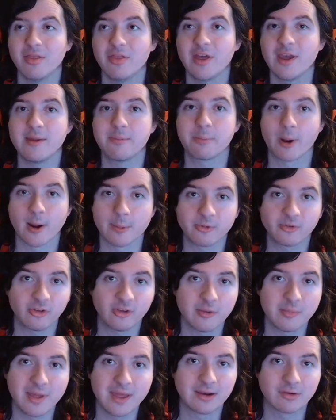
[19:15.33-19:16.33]
they
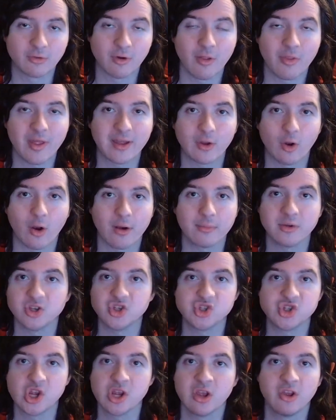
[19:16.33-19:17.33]
purposely made it run like
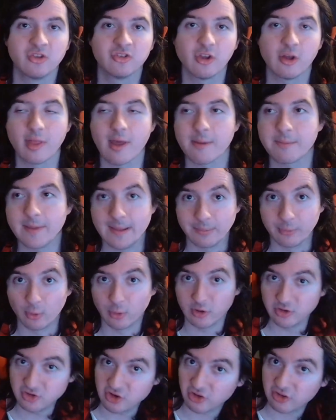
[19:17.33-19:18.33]
garbage so that people
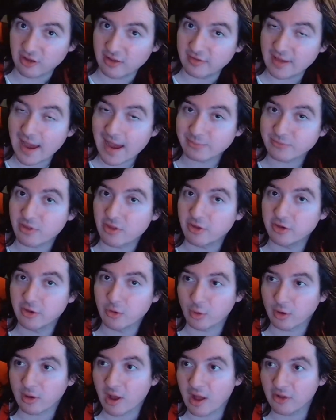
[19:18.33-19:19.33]
would just adapt to the
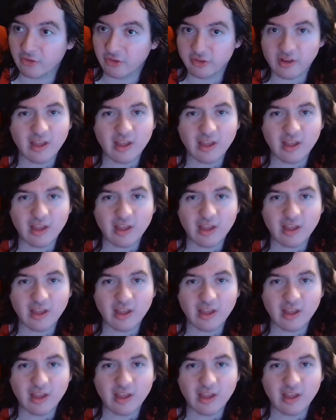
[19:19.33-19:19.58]
newer consoles.